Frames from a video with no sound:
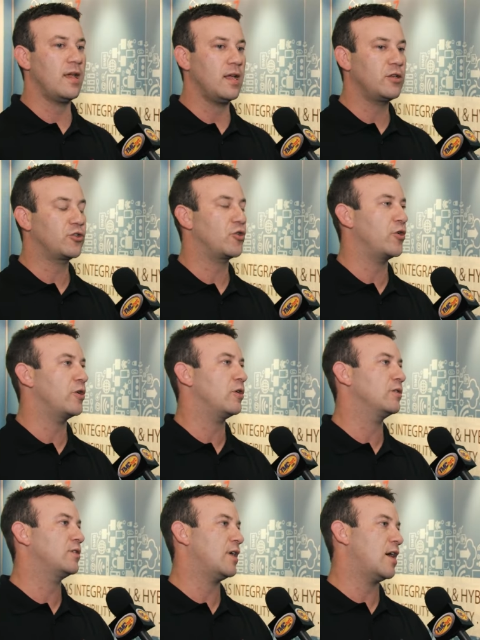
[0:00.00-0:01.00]

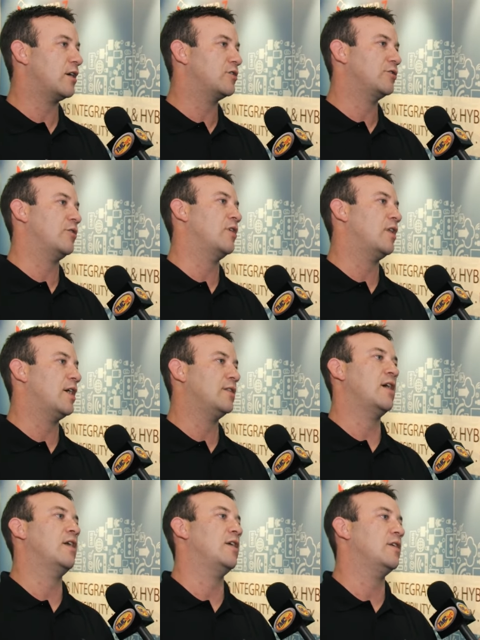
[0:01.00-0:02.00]
internal to external
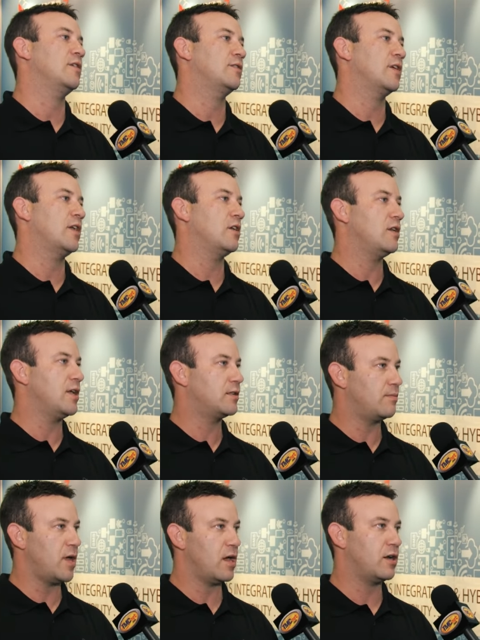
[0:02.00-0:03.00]
identities that you need
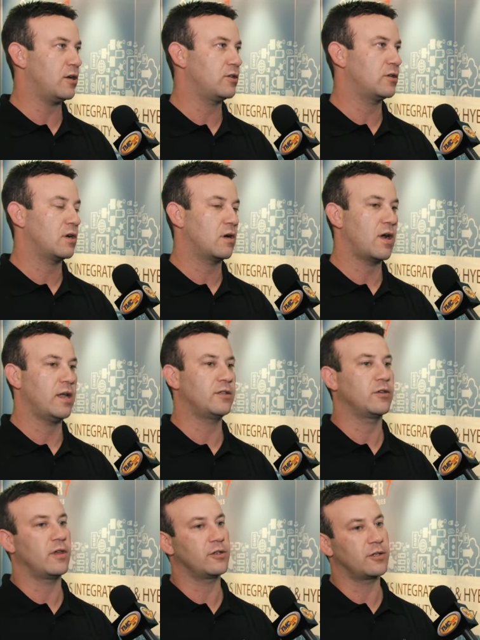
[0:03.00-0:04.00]
to manage, right?
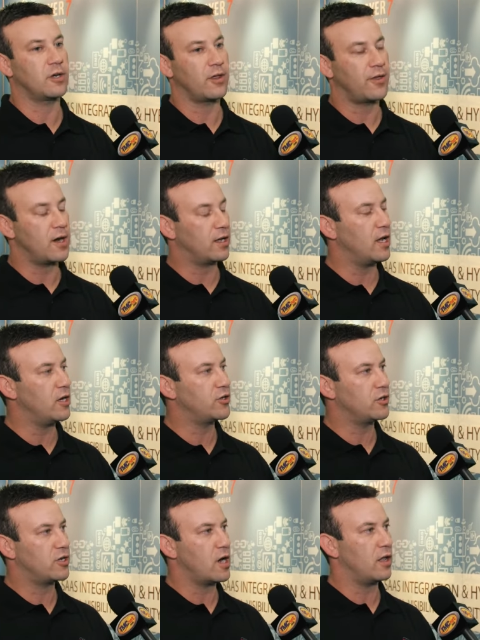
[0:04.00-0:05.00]
So there's an
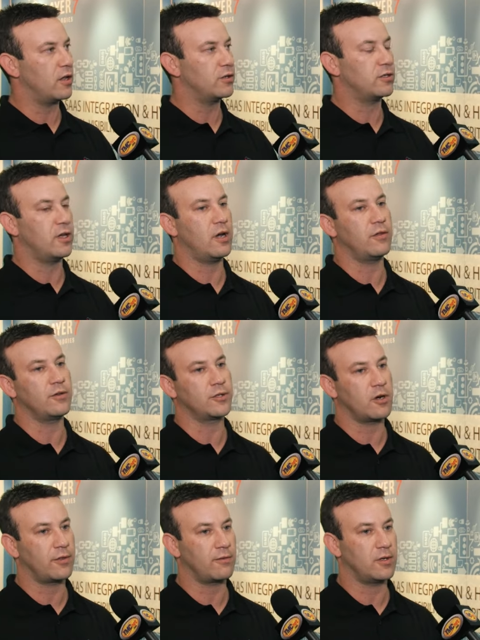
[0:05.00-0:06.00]
authentication challenge there, there's
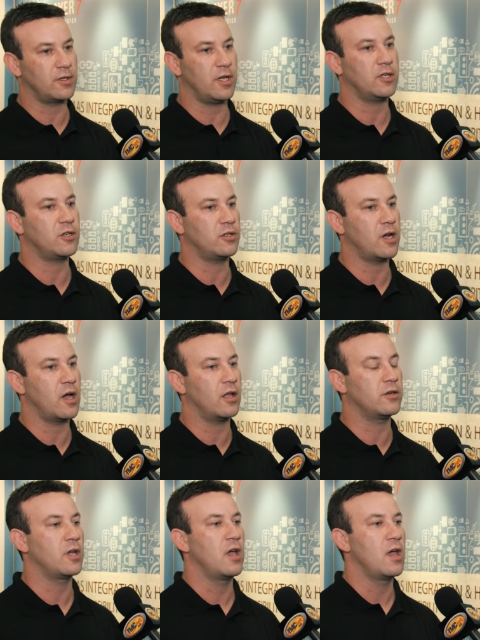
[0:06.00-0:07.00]
an authorization
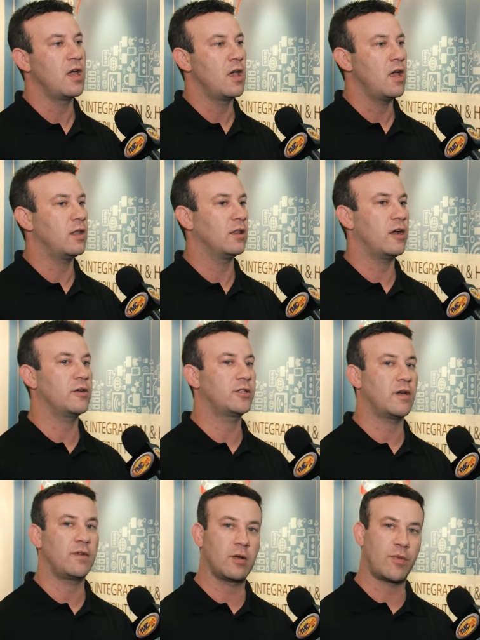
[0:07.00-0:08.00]
challenge, and Layer
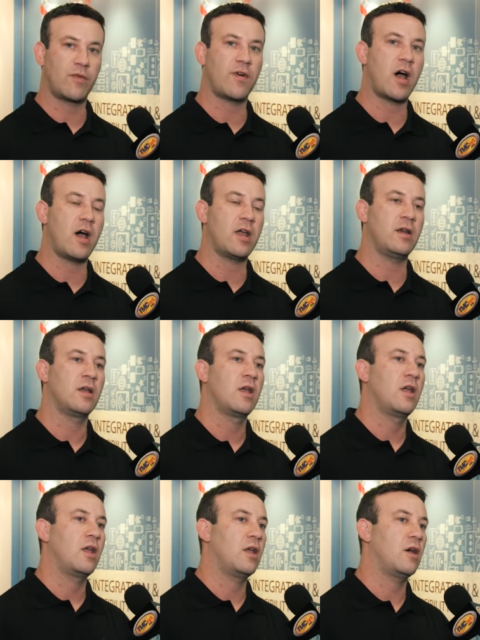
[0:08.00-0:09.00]
7 can provide
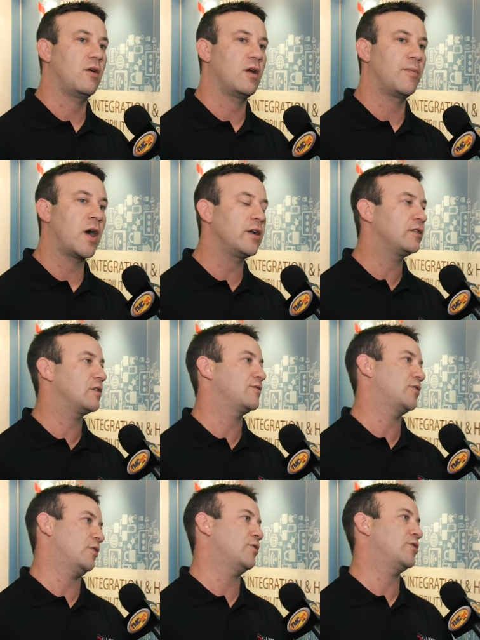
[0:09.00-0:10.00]
you know, an abundance of
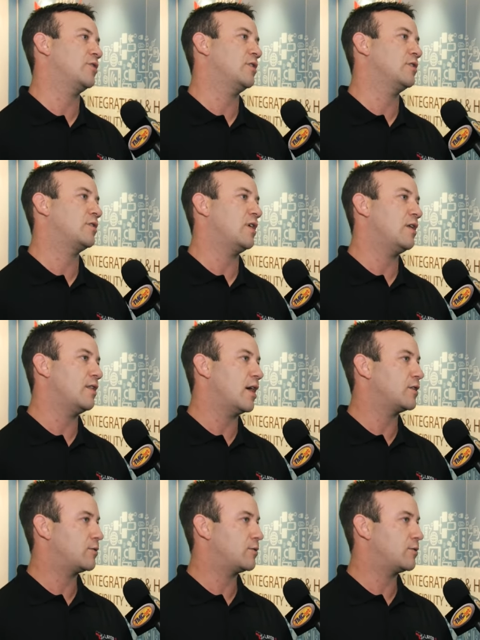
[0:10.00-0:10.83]
solutions in that